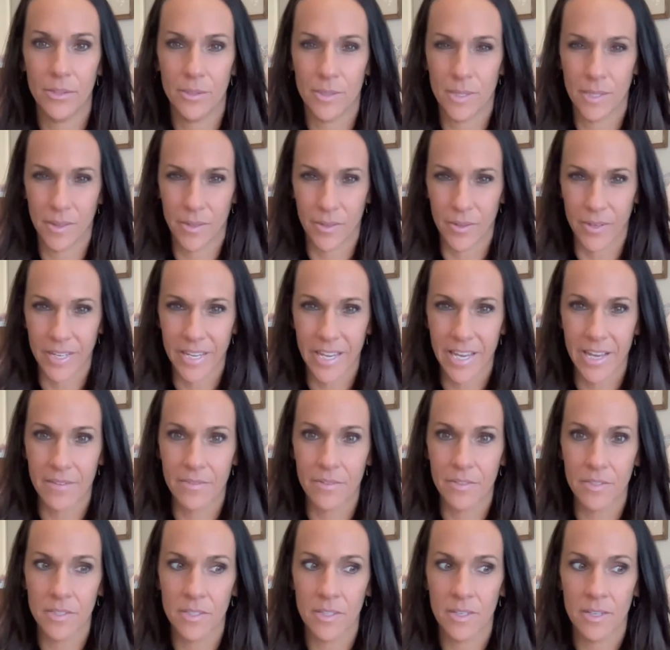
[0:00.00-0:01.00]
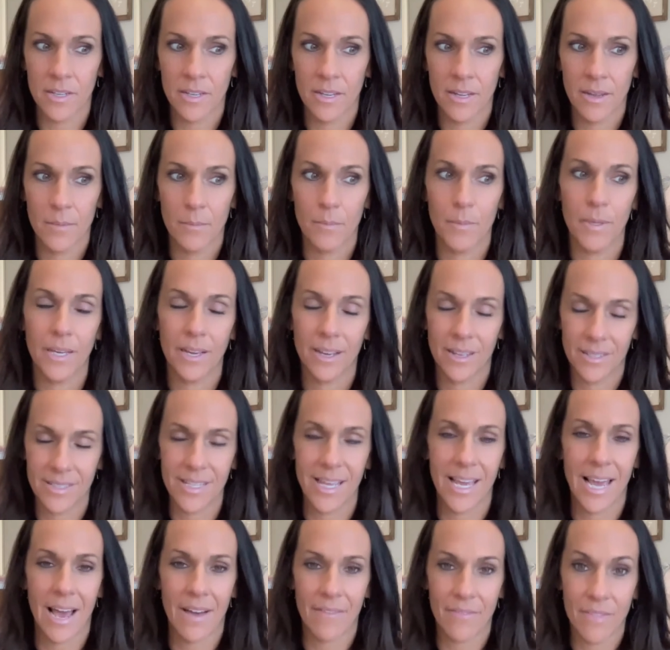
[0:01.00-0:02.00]
using their gifts because
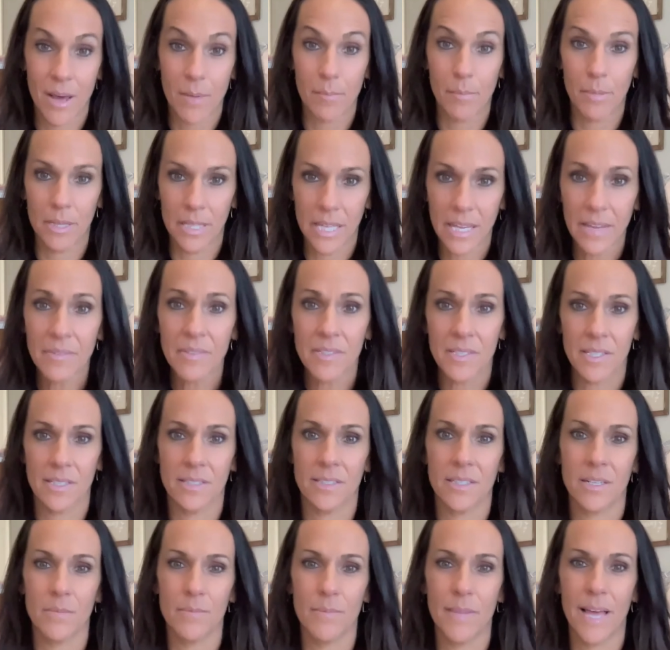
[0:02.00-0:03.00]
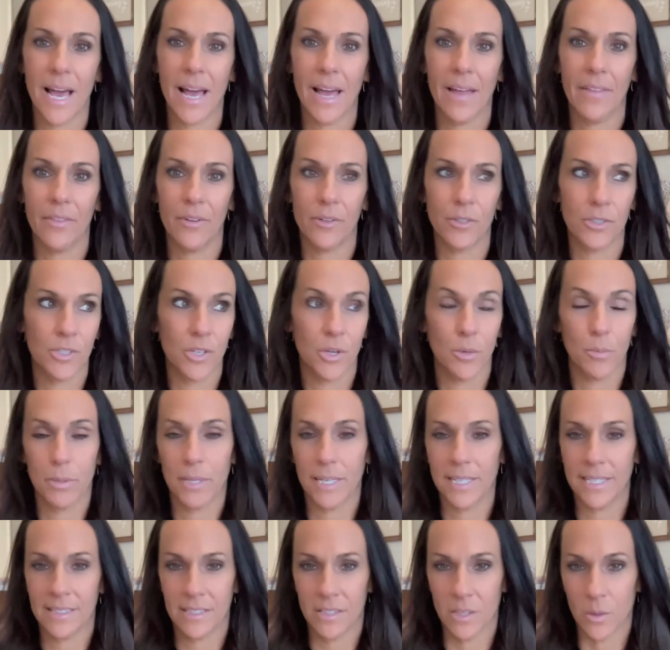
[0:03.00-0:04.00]
they have that belief system that there's no
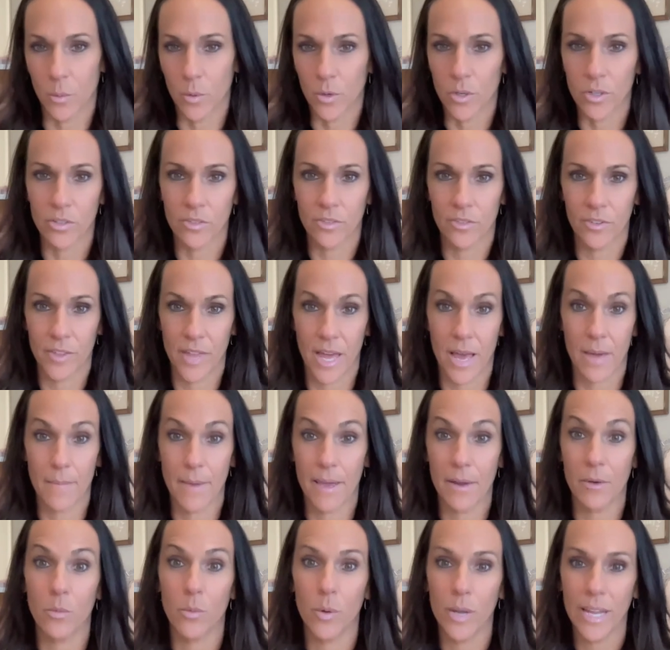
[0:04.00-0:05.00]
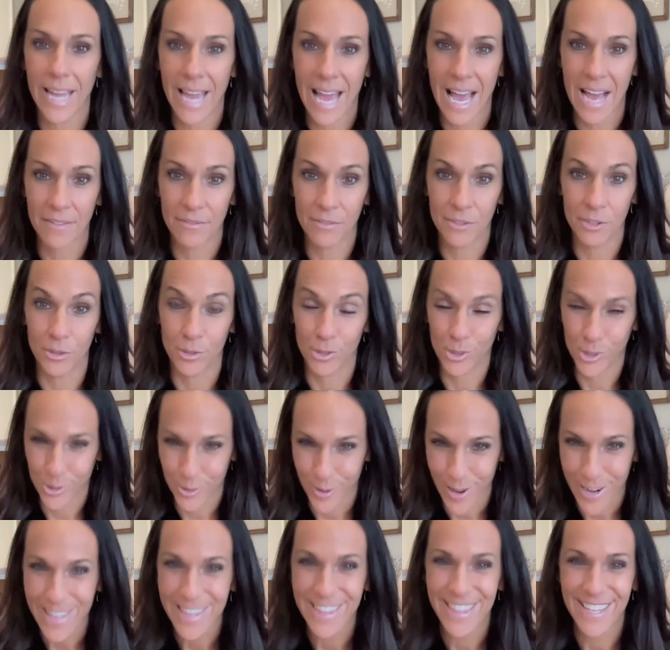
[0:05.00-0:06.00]
place in the world for them. And we have to
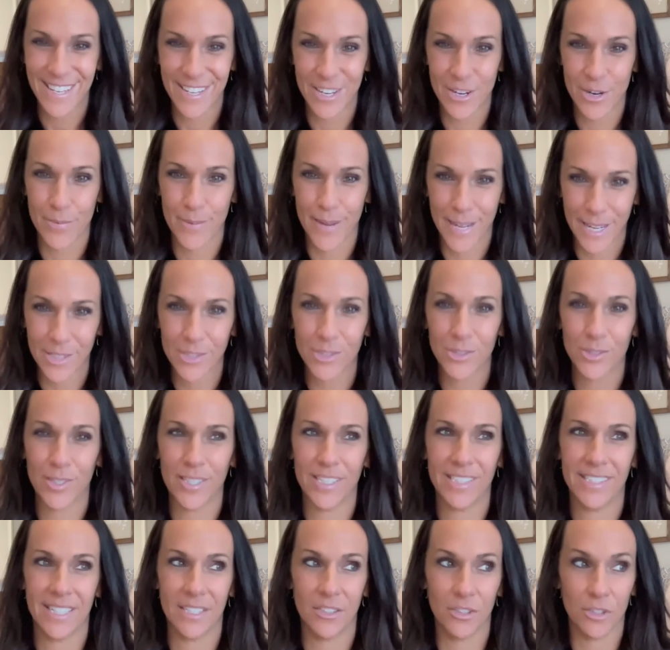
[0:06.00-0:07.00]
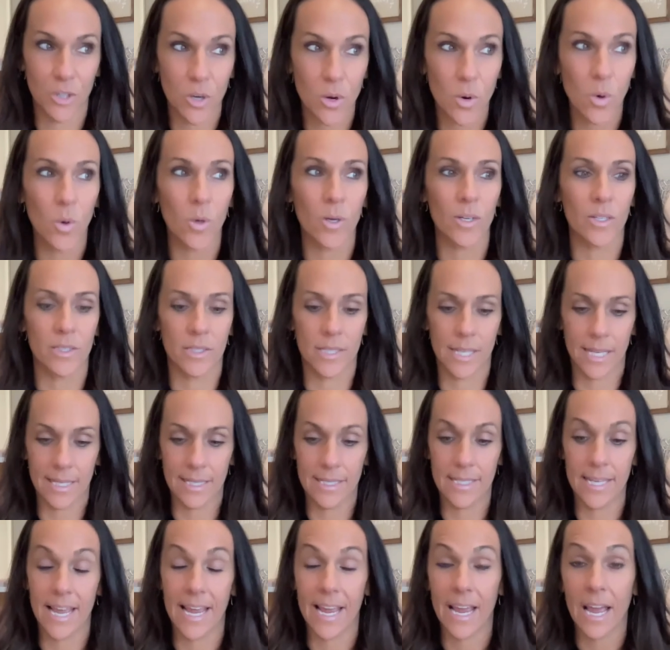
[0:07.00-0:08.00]
strengthen your boundaries and your cords and
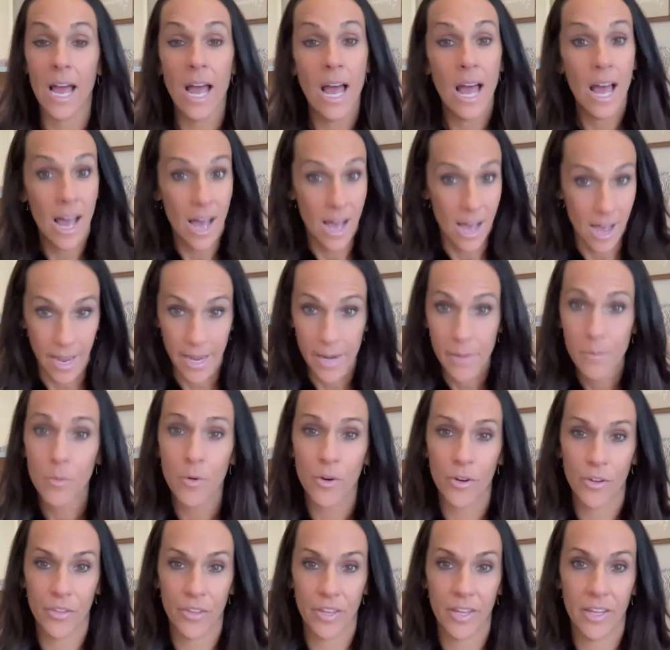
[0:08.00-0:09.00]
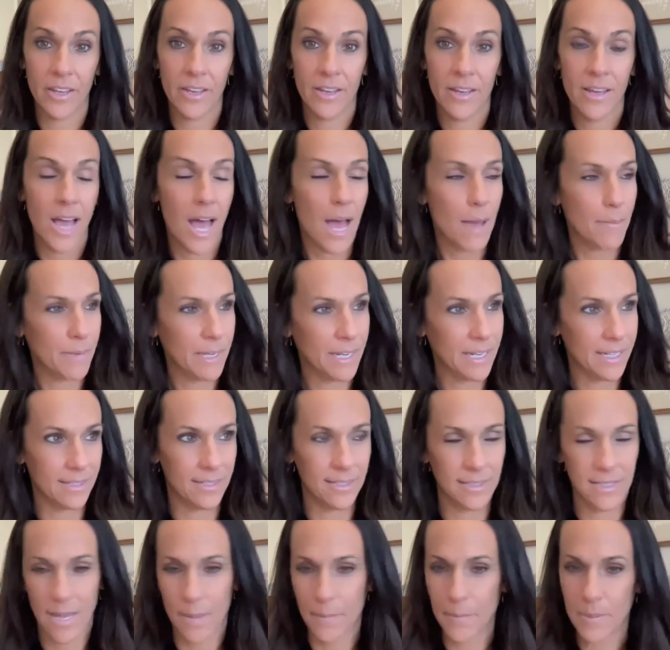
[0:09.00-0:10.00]
say, I am worthy. I'm going to
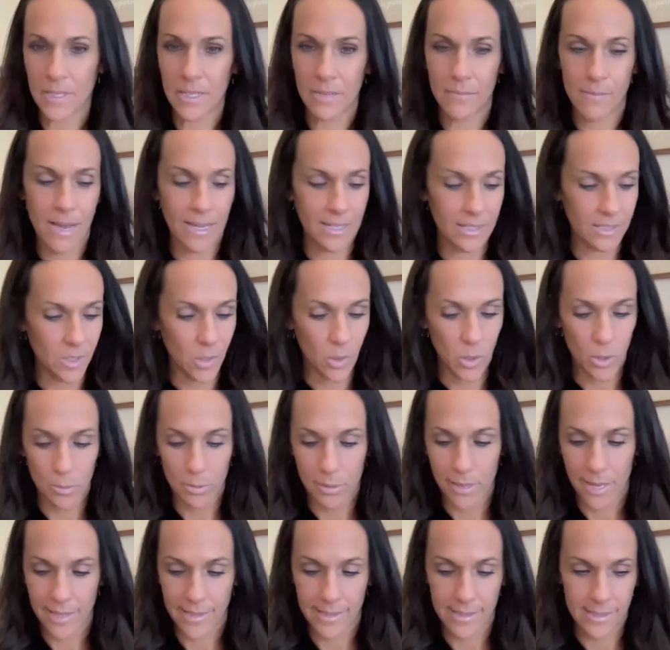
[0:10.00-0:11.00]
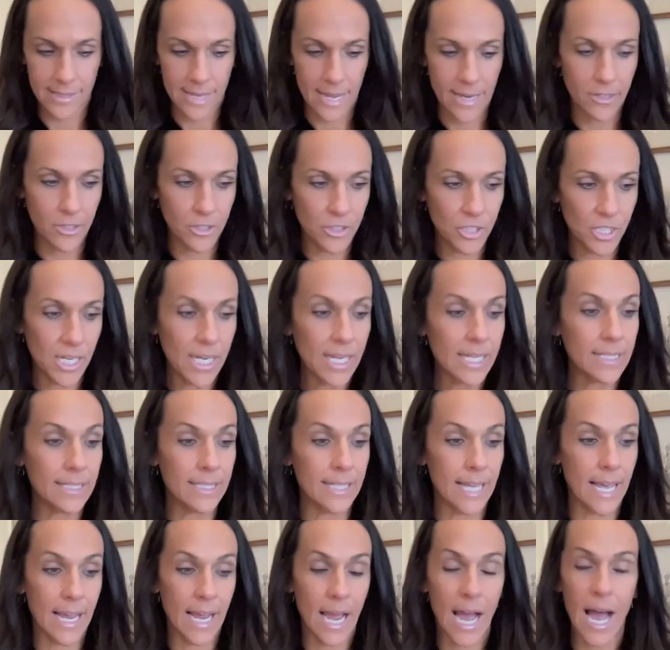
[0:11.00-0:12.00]
step into my solar plexus energy and
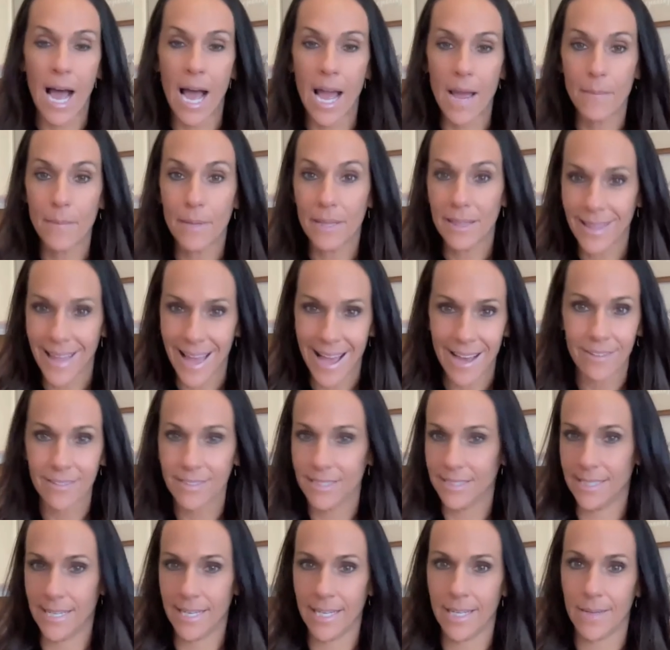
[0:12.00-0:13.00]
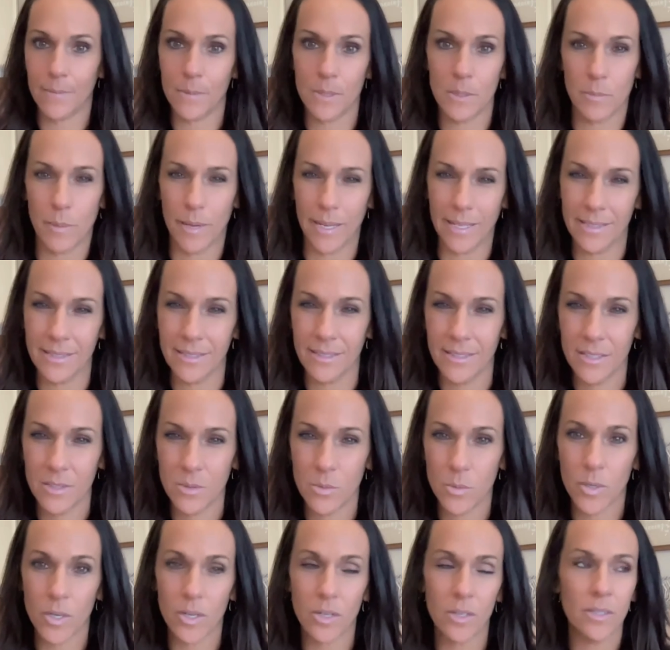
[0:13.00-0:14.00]
say, I'm allowed to take up space in this
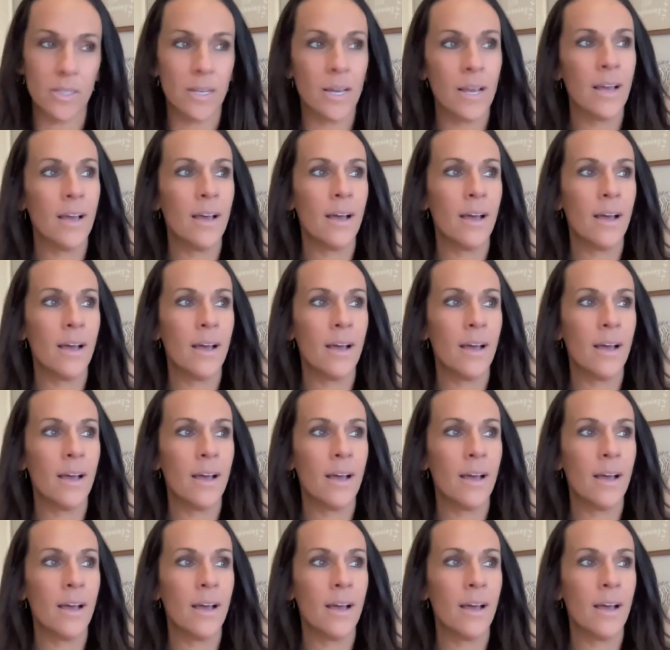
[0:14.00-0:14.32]
world.